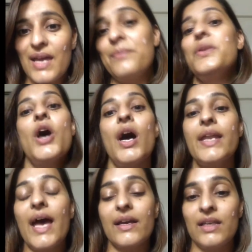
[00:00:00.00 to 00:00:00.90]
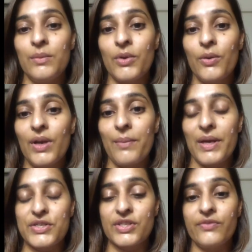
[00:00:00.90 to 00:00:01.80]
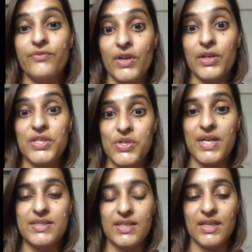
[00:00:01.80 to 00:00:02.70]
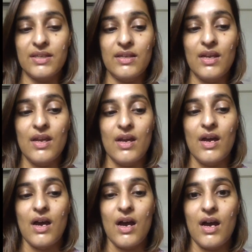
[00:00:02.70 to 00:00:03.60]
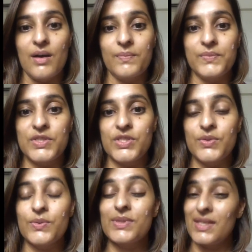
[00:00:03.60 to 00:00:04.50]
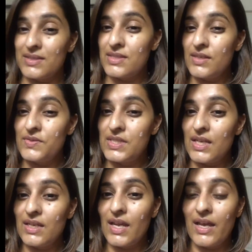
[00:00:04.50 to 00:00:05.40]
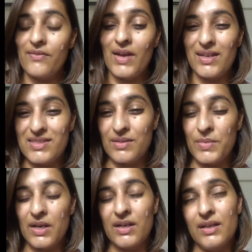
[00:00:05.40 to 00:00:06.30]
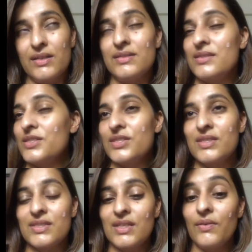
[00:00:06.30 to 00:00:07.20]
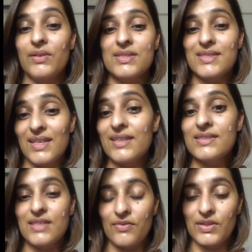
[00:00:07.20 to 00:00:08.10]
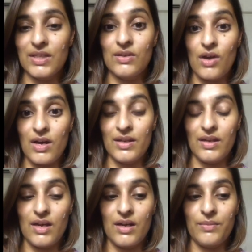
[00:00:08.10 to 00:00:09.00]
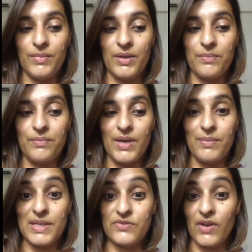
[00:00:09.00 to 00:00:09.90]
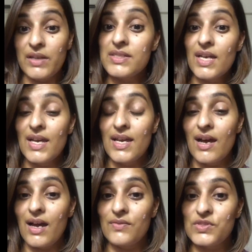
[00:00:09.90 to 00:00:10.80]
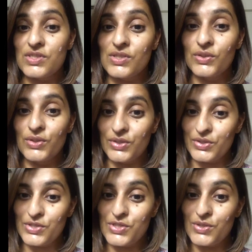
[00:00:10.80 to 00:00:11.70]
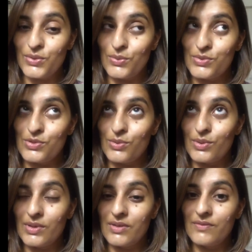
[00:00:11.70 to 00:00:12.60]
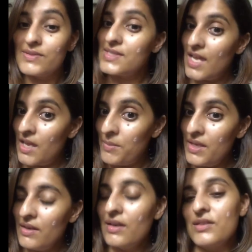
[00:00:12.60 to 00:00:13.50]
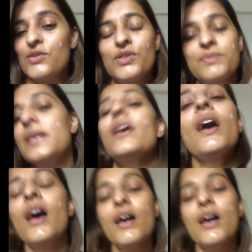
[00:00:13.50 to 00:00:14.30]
I'm not acne prone. I'm actually very dry skin um, to sensitive skin. I have eczema, and just skin is definitely not um, my best friend. I've just learned to sort of tame it, so to speak.